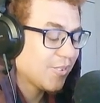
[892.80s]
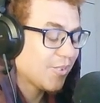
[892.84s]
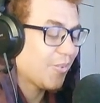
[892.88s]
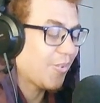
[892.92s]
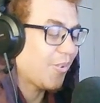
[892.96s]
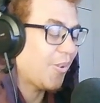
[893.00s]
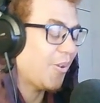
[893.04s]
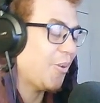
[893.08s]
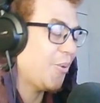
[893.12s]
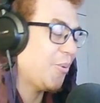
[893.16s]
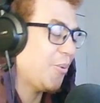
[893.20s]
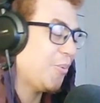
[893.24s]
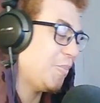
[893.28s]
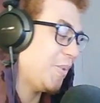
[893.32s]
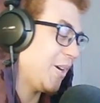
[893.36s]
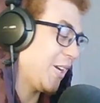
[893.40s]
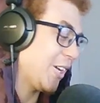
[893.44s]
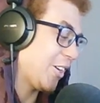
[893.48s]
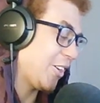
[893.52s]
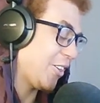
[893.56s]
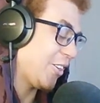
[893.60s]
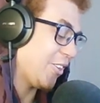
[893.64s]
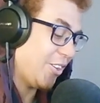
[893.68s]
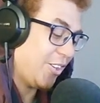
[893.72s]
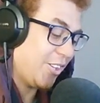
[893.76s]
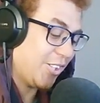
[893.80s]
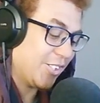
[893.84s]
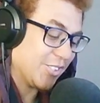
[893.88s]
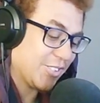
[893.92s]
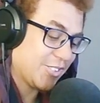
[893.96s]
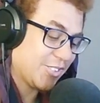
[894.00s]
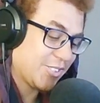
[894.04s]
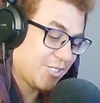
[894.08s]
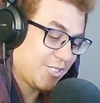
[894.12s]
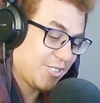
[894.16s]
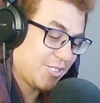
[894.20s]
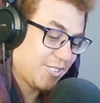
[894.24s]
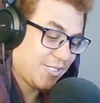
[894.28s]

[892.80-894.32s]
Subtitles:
Oh my gosh.